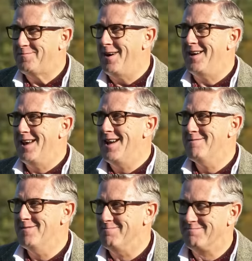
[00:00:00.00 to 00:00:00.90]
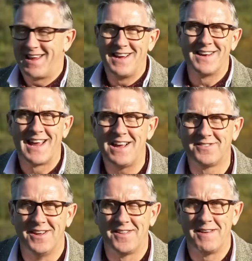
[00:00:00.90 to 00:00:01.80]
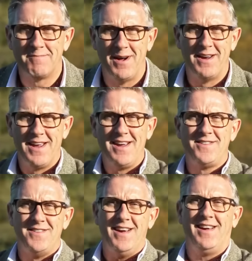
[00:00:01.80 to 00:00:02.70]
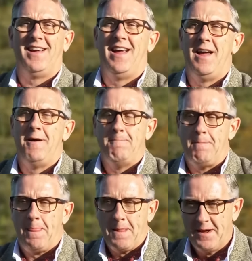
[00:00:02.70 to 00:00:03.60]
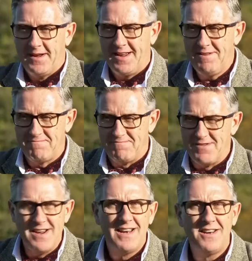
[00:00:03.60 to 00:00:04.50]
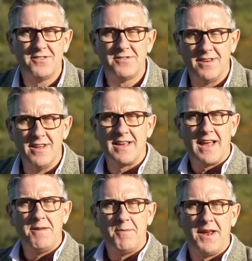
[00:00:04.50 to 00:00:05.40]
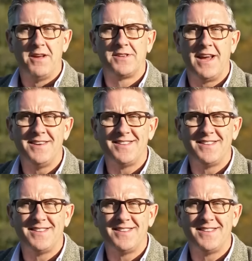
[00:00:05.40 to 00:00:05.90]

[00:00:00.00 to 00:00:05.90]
by name and King of the Castle, I think, by nature. Um, he really doesn't like anybody else getting